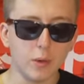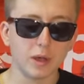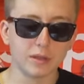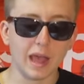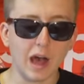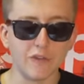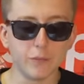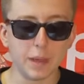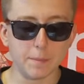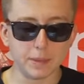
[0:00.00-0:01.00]
We got the
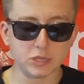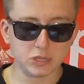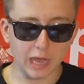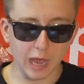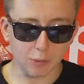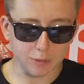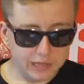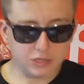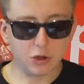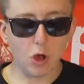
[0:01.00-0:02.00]
Alphabet Beach Towel.
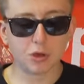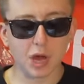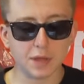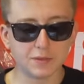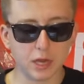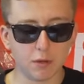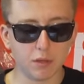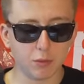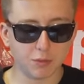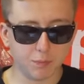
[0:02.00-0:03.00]
It's an all cotton
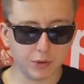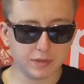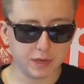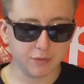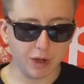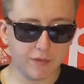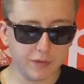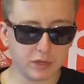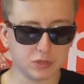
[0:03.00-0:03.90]
terry with printed graphics.